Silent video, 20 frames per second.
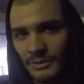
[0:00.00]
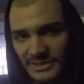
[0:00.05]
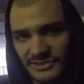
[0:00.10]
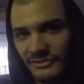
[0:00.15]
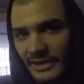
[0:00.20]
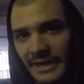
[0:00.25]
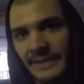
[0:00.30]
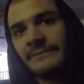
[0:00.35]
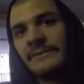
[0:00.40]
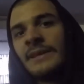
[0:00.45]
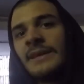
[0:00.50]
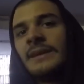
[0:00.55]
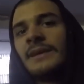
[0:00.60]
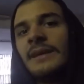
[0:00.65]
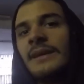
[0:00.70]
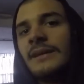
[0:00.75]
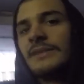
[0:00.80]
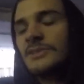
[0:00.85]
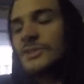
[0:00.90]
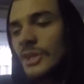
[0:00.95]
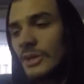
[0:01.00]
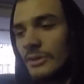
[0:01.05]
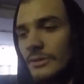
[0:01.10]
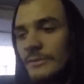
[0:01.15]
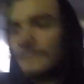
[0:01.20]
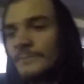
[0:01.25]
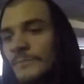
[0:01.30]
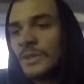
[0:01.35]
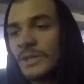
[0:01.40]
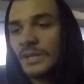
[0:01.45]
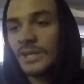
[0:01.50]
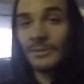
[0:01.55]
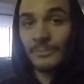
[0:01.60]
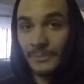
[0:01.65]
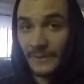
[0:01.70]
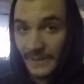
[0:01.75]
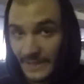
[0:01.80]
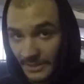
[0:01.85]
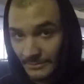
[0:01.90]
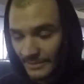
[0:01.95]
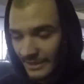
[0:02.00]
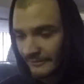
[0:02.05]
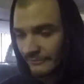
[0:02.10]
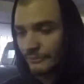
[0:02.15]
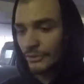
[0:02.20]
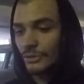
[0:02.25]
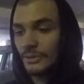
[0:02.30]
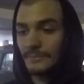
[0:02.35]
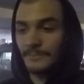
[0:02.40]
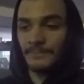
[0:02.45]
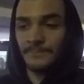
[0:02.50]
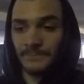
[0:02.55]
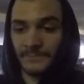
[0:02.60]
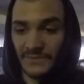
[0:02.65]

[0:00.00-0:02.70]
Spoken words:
always right. So completely my fault